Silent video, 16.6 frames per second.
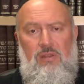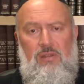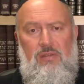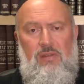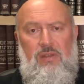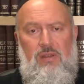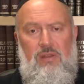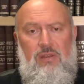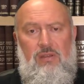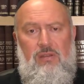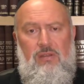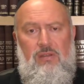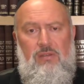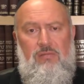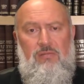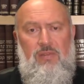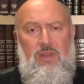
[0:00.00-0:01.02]

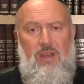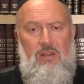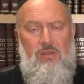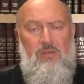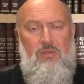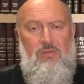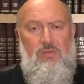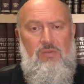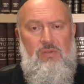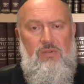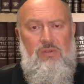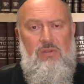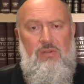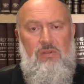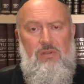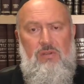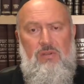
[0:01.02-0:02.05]
their
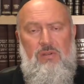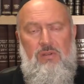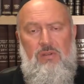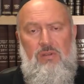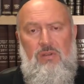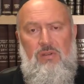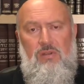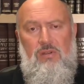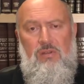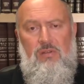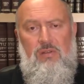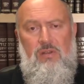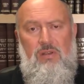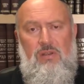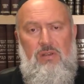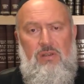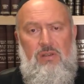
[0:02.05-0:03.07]
values,
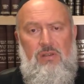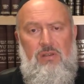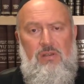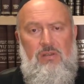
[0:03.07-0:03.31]
the